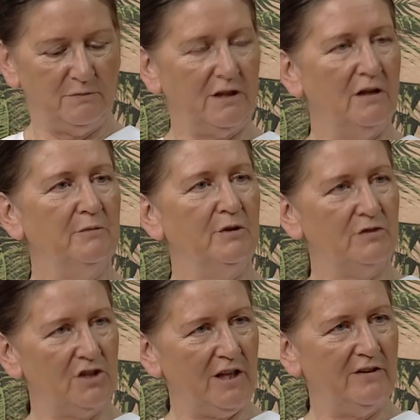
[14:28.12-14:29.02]
become
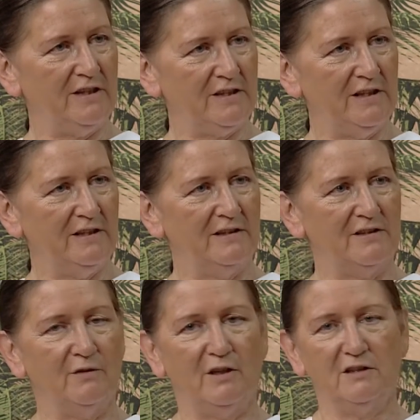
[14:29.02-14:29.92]
your charioteer.
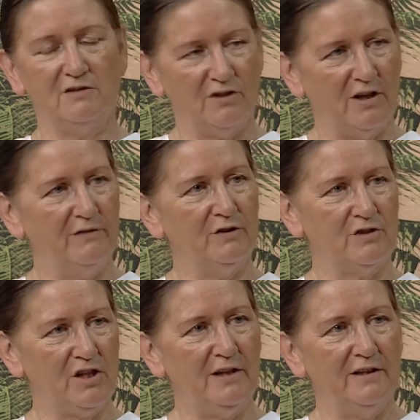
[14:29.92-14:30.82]
So I can drive your
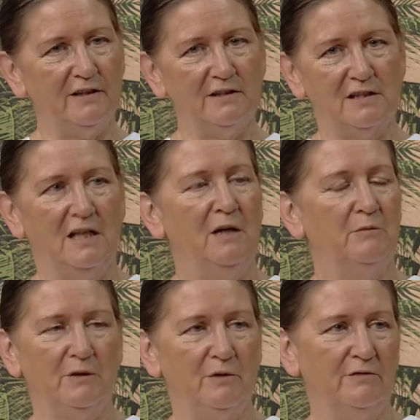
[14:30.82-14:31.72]
chariot,
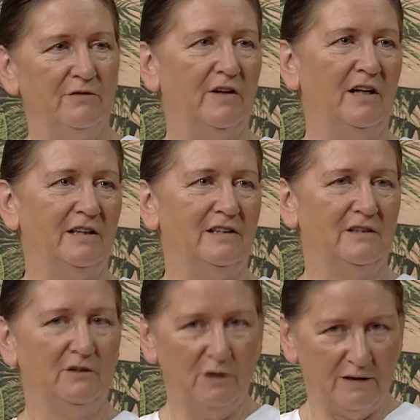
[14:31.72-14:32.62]
but I won't fight.
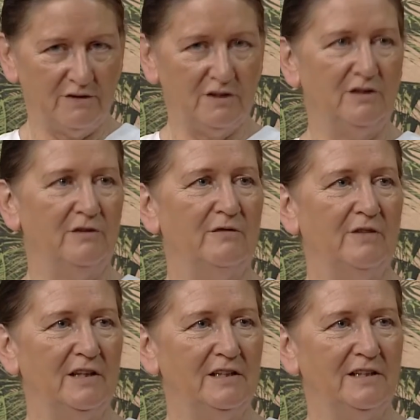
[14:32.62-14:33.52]
You have to do the
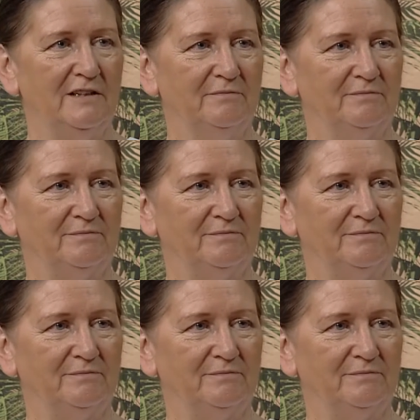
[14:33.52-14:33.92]
fighting.